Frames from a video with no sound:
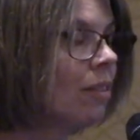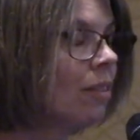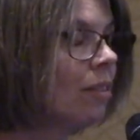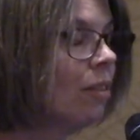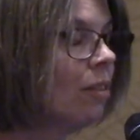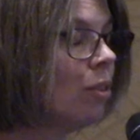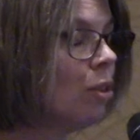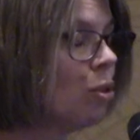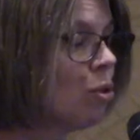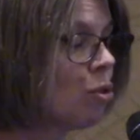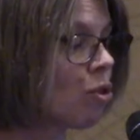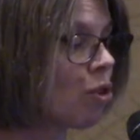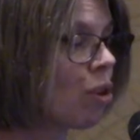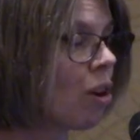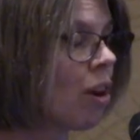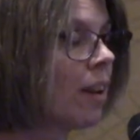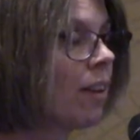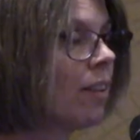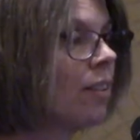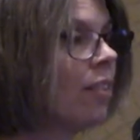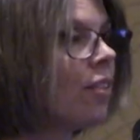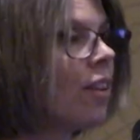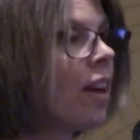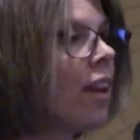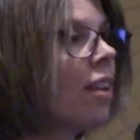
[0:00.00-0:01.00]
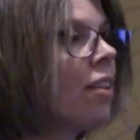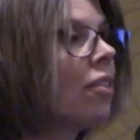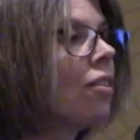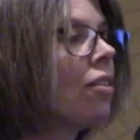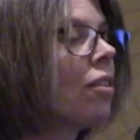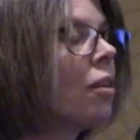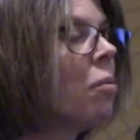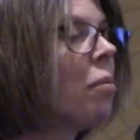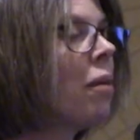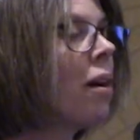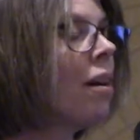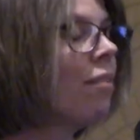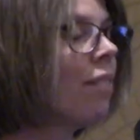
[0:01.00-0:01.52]
neutrons and
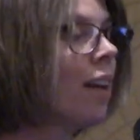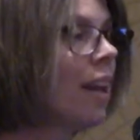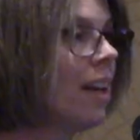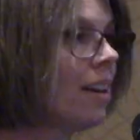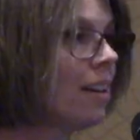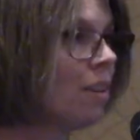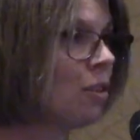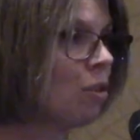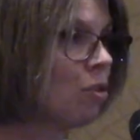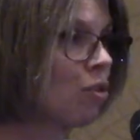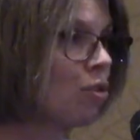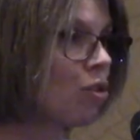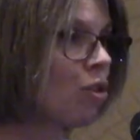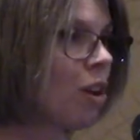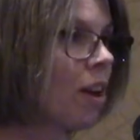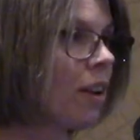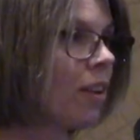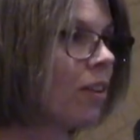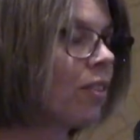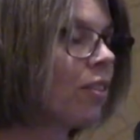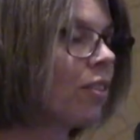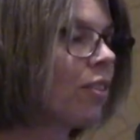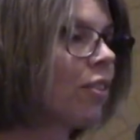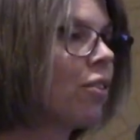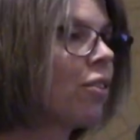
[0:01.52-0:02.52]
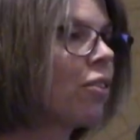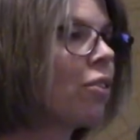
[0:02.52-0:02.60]
some have 8 neutrons.